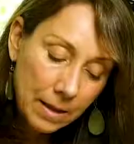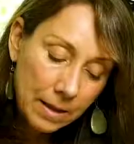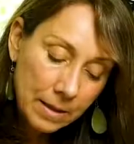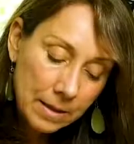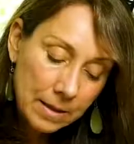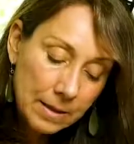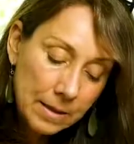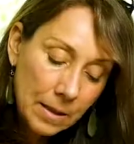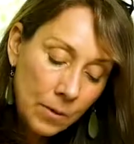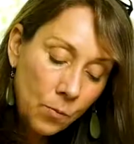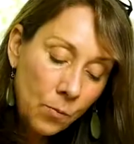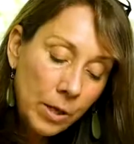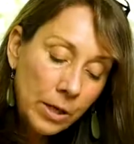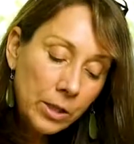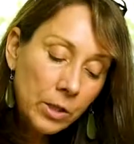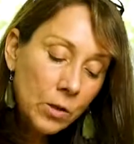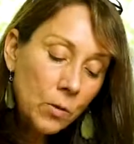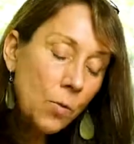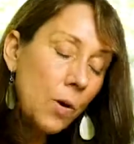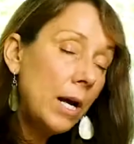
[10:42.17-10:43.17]
Let's see,
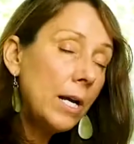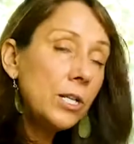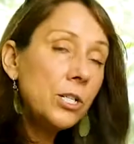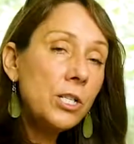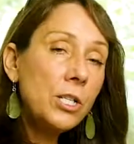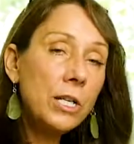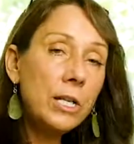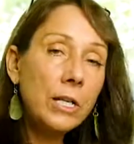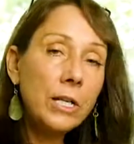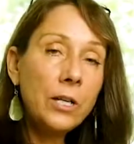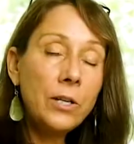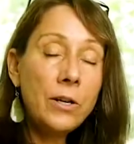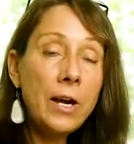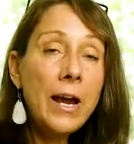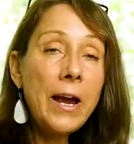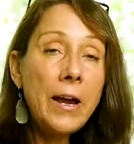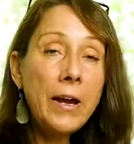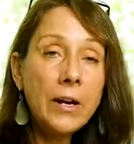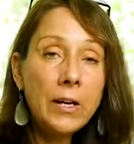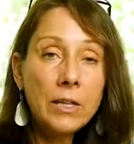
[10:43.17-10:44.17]
when you're washing your
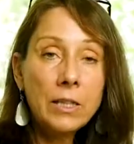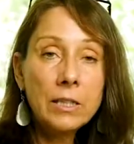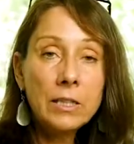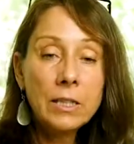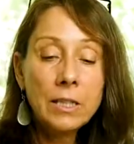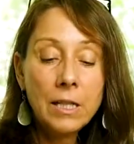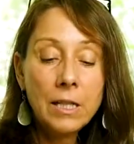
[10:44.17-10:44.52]
hair,